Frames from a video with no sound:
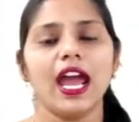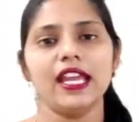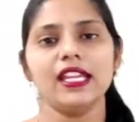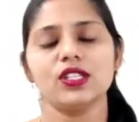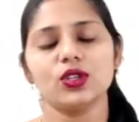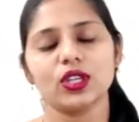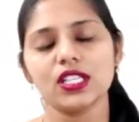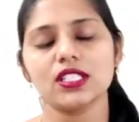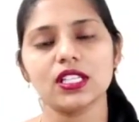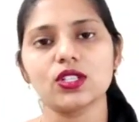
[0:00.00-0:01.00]
and you
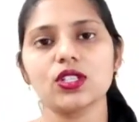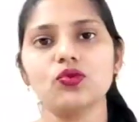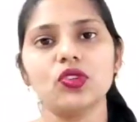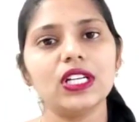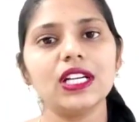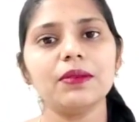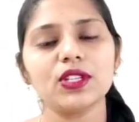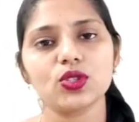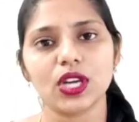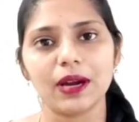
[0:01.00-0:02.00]
can stick to the word
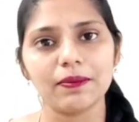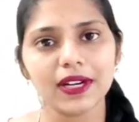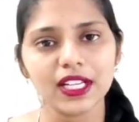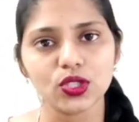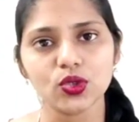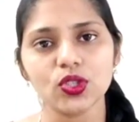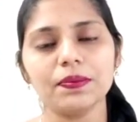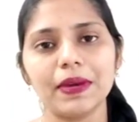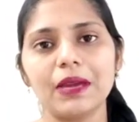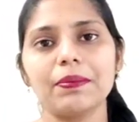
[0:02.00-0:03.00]
limit to complete
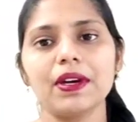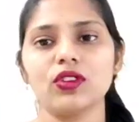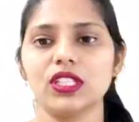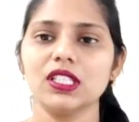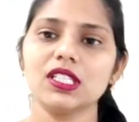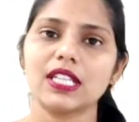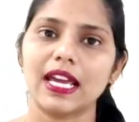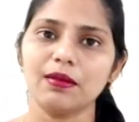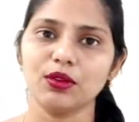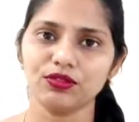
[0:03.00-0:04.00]
your paper within the
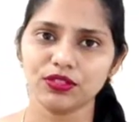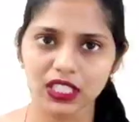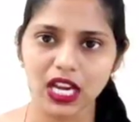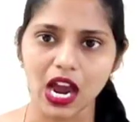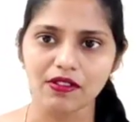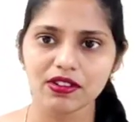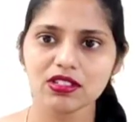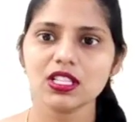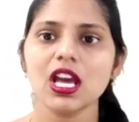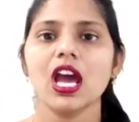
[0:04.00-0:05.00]
time of 3
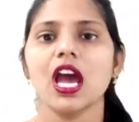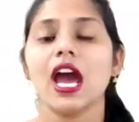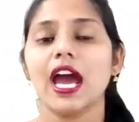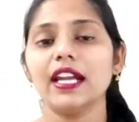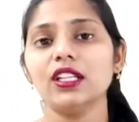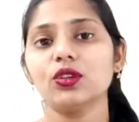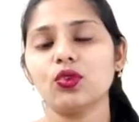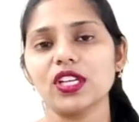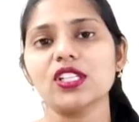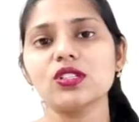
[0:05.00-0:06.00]
hours and the
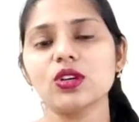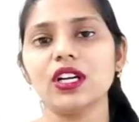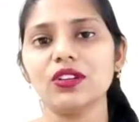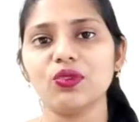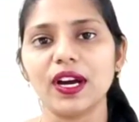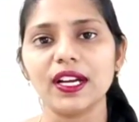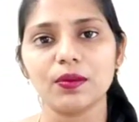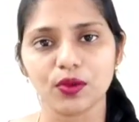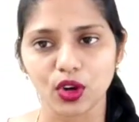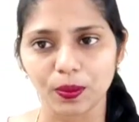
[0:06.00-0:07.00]
questions are
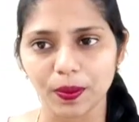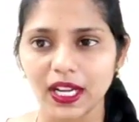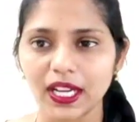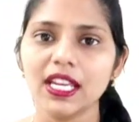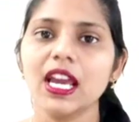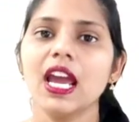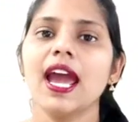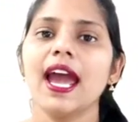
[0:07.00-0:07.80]
divided properly